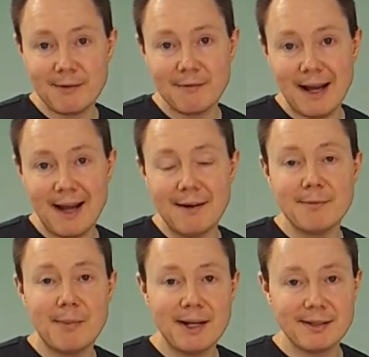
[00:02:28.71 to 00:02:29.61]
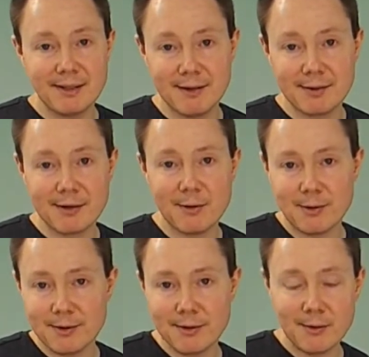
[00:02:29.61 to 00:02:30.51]
5 by 7
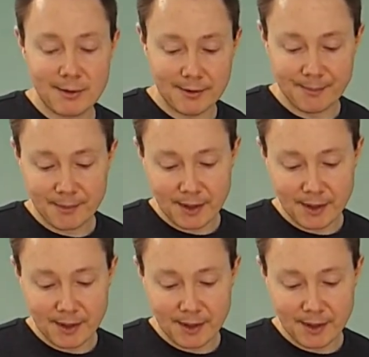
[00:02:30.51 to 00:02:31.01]
corner to corner.